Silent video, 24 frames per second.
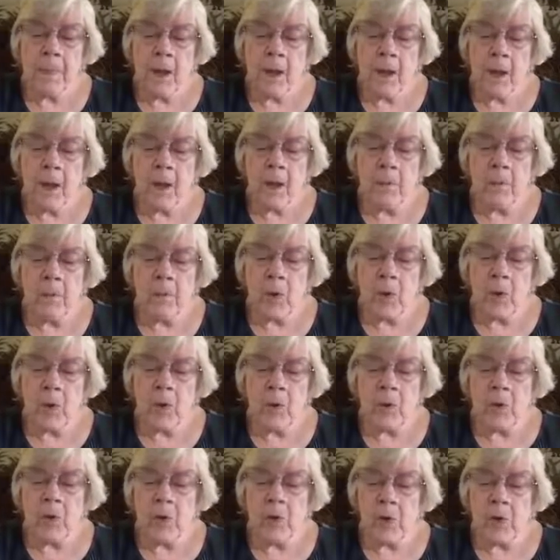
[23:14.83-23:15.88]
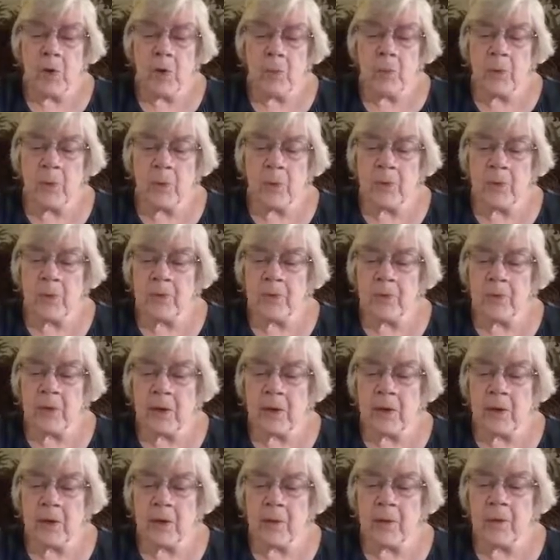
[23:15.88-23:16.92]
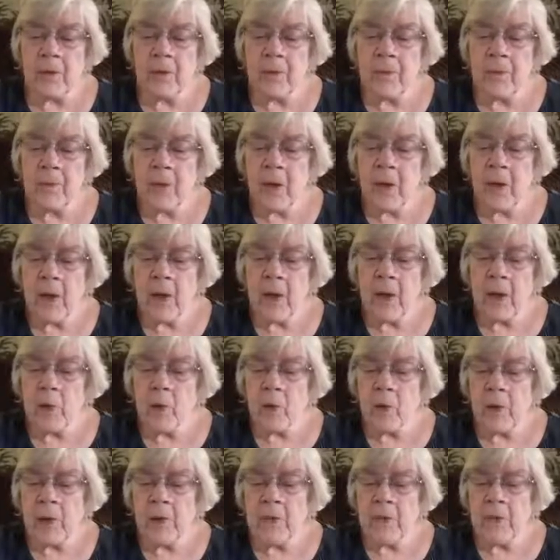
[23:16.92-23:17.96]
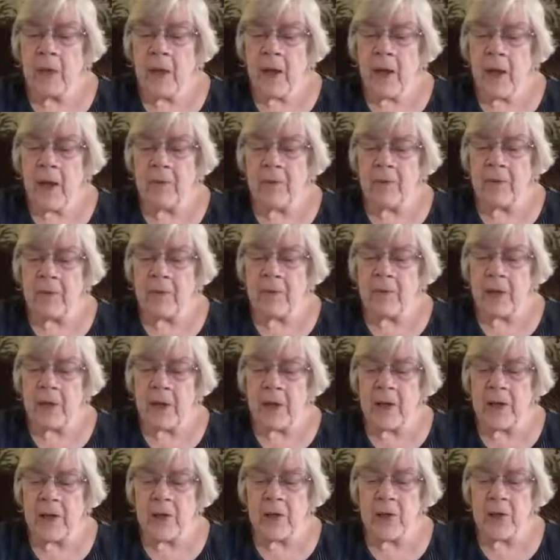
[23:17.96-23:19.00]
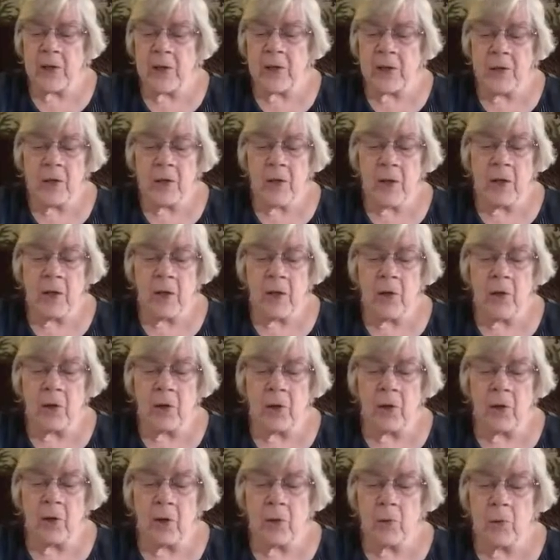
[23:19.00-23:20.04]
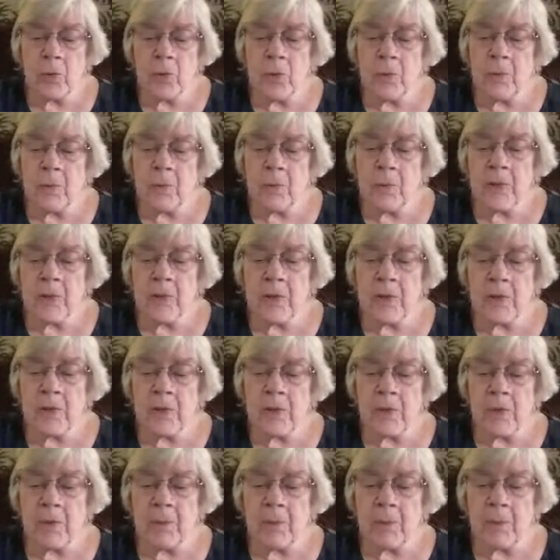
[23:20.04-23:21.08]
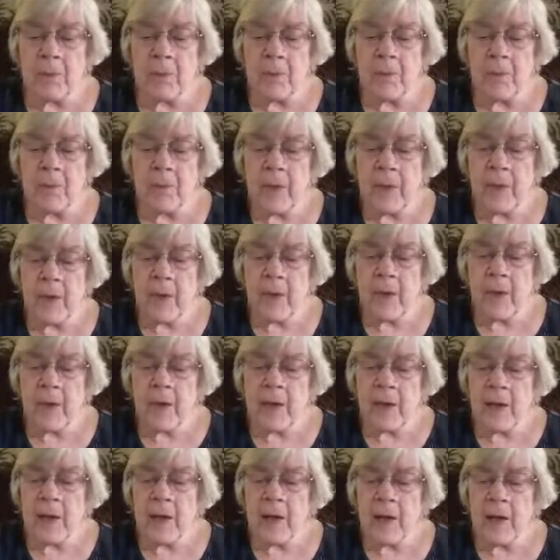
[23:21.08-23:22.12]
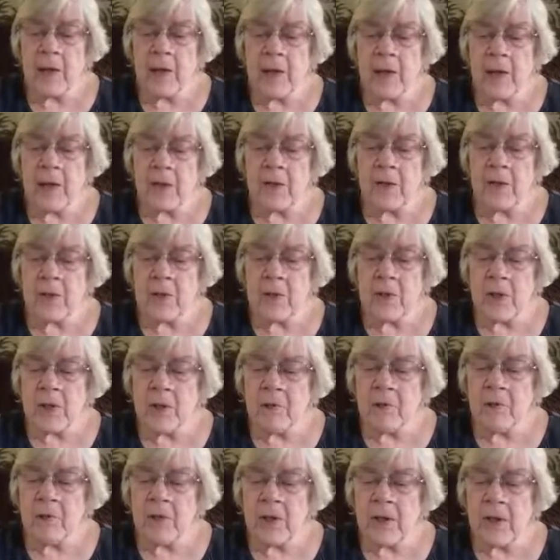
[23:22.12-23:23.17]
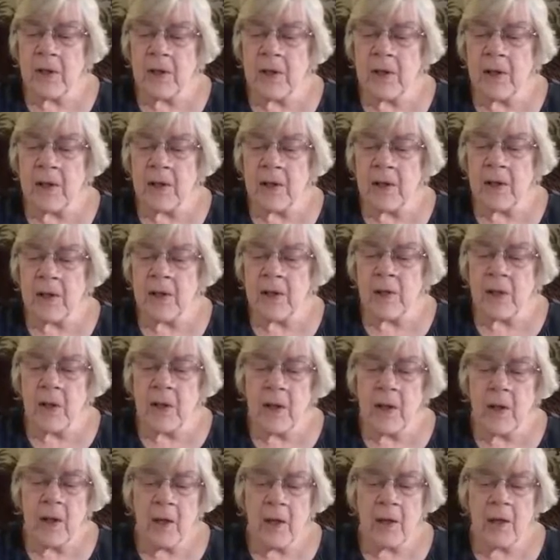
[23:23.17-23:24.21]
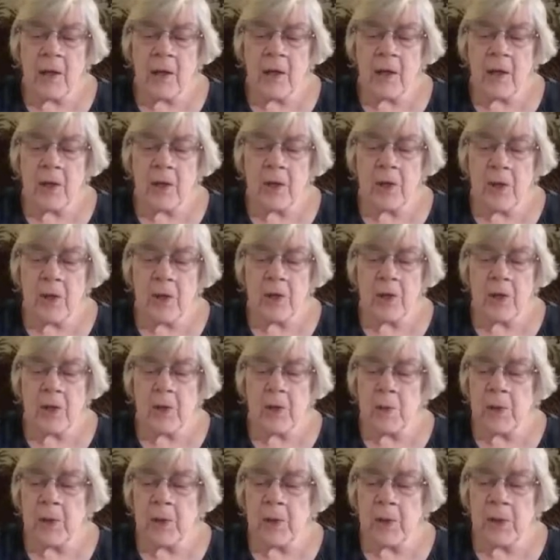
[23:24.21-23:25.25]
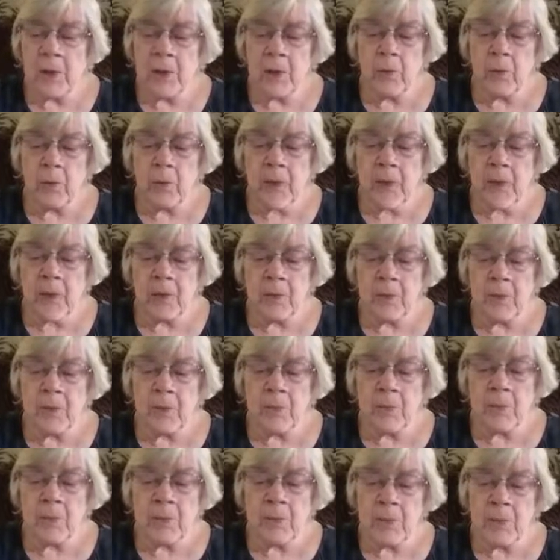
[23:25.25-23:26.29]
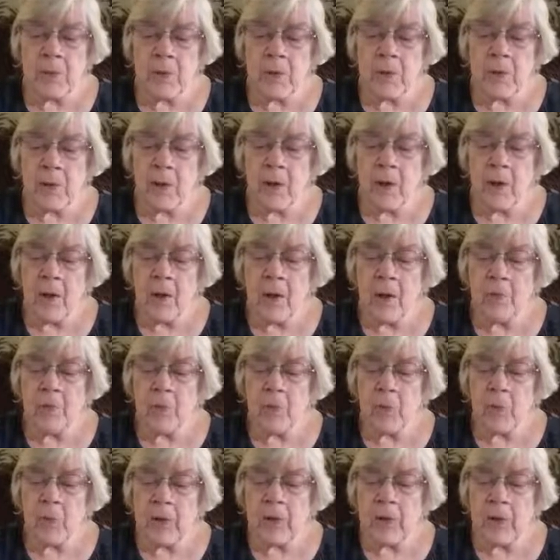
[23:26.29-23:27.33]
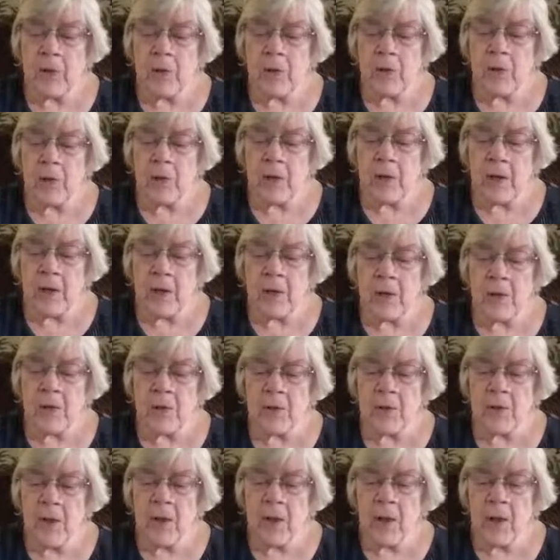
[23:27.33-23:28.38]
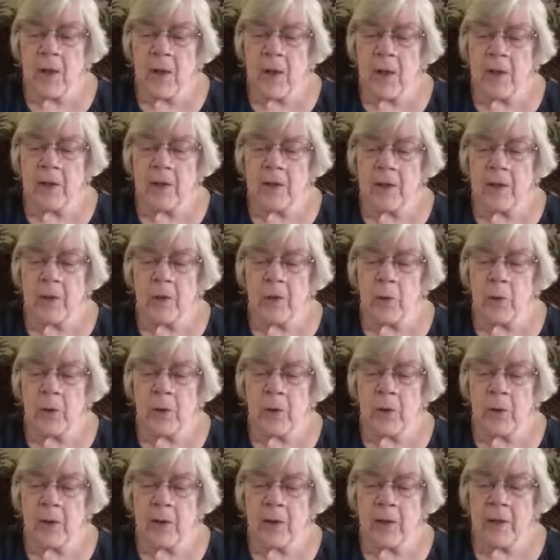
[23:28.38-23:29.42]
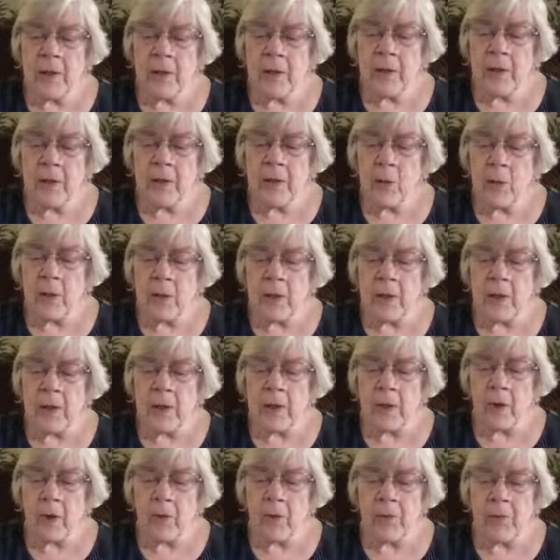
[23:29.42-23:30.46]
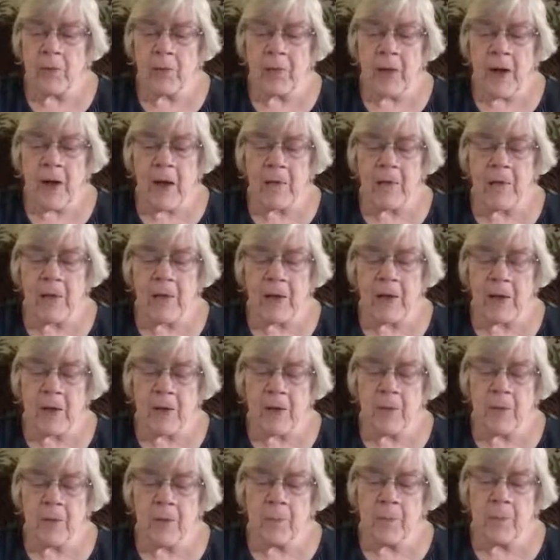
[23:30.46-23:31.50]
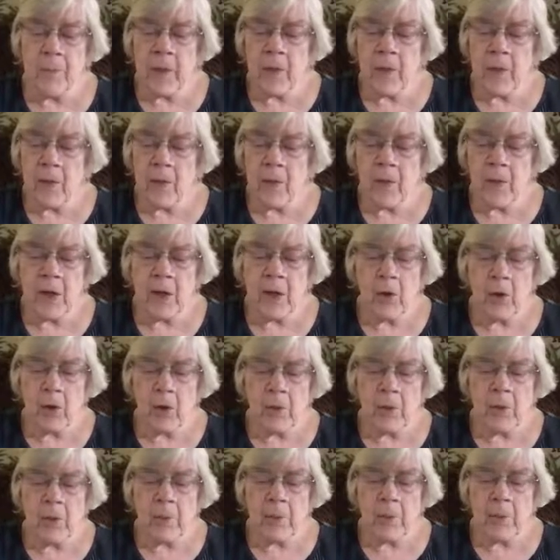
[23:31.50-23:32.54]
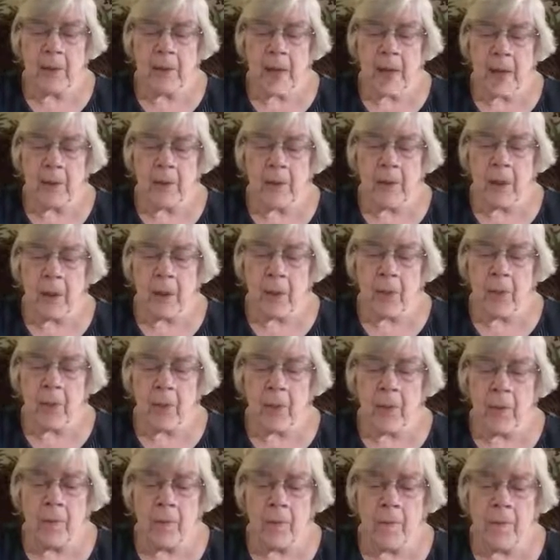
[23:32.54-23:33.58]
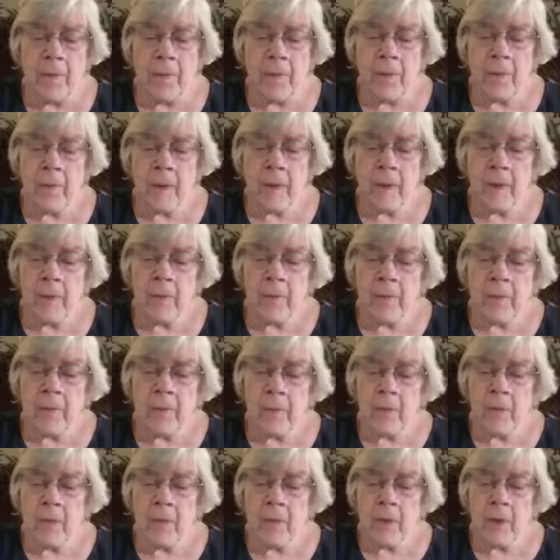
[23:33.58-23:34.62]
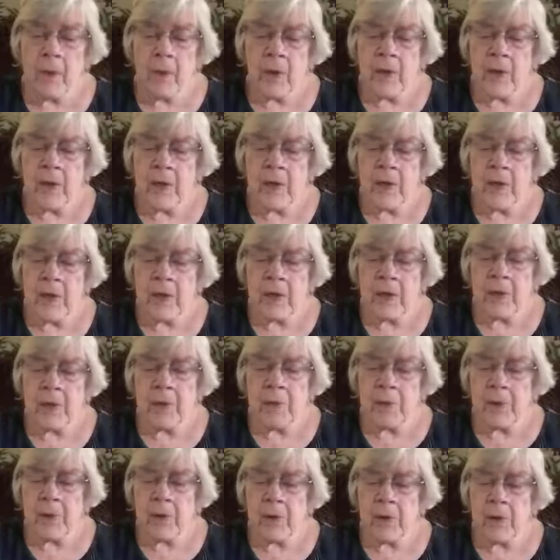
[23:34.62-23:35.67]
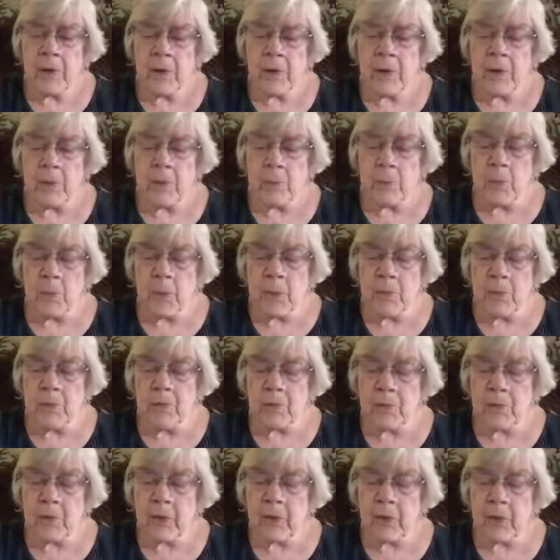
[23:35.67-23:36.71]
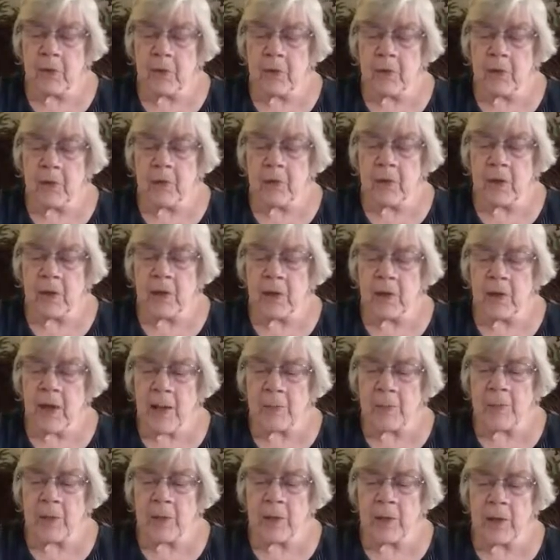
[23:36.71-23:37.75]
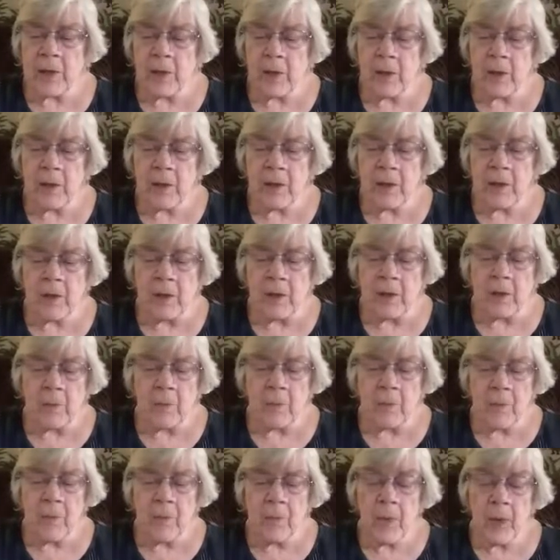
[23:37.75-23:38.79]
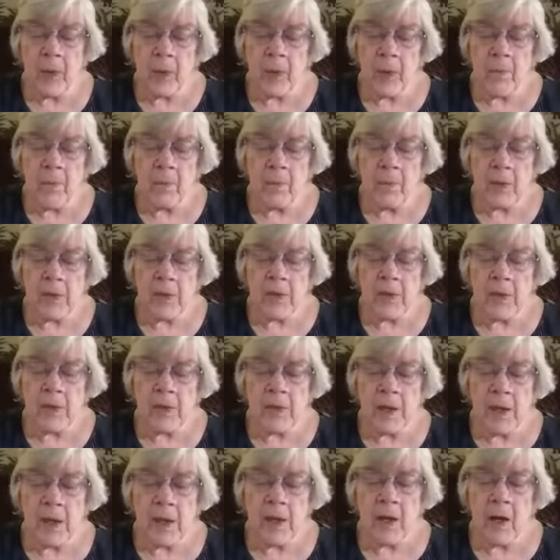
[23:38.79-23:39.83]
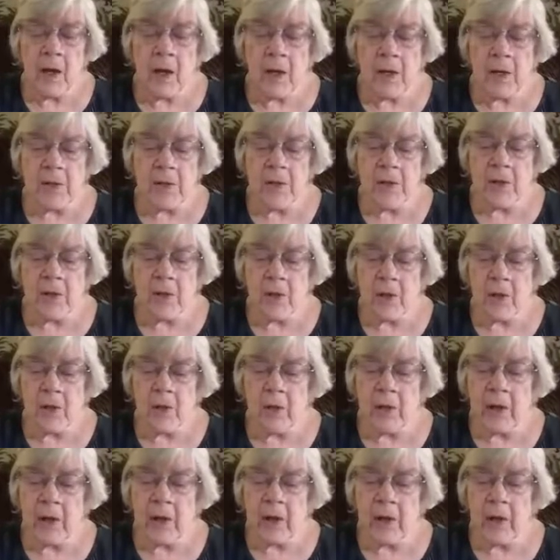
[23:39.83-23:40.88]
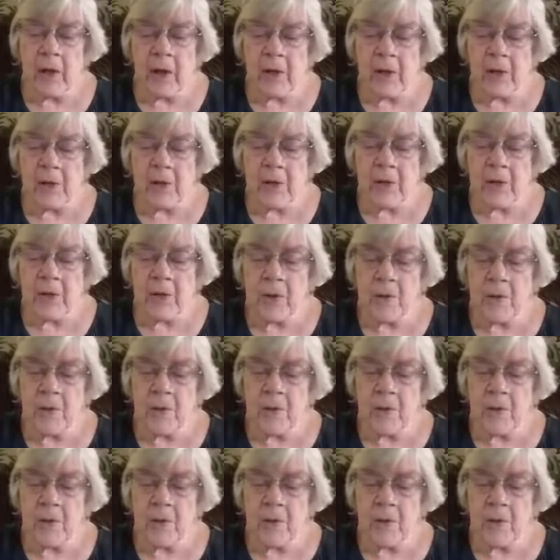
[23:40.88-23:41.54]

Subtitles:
Ebola was almost effective, and one of the half-living ancients not long ago took millions of them. It had a latency of 10 days and a contagion period without symptoms of 22 days, and then killed quickly over 5 days. They called it Black Death. The contagion period is most effective in capturing and killing them because, like us, they're gregarious.